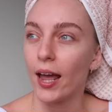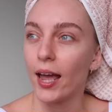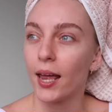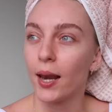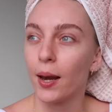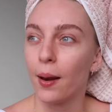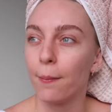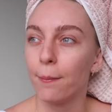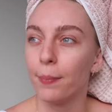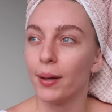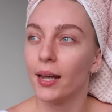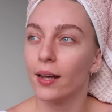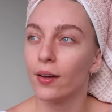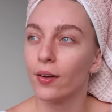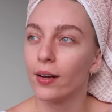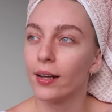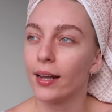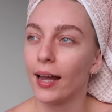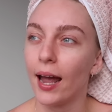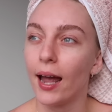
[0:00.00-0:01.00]
and being
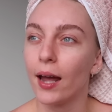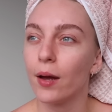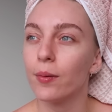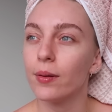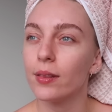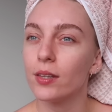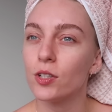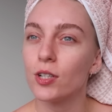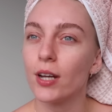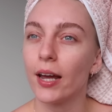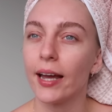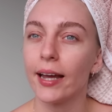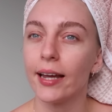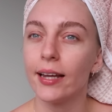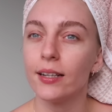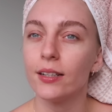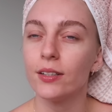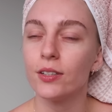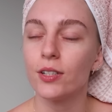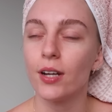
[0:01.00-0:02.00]
okay with
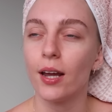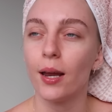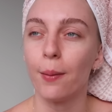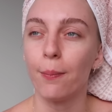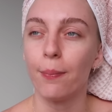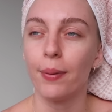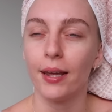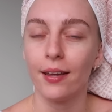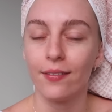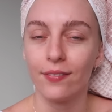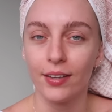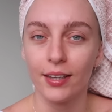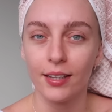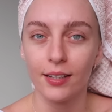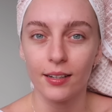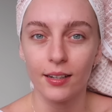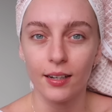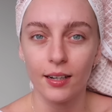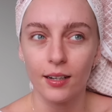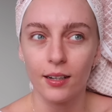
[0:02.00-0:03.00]
change and
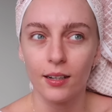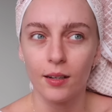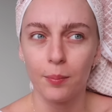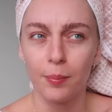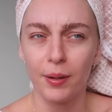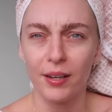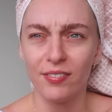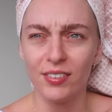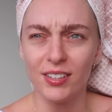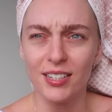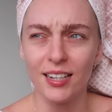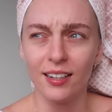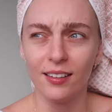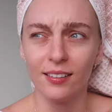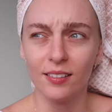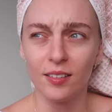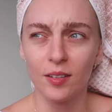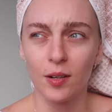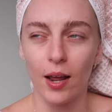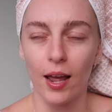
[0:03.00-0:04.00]
pivot,
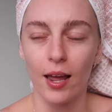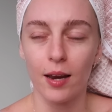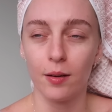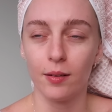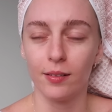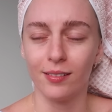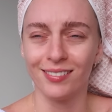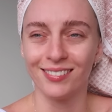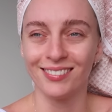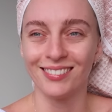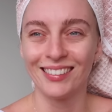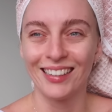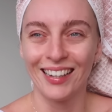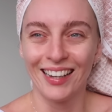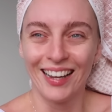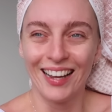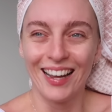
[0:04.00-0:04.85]
pivoting and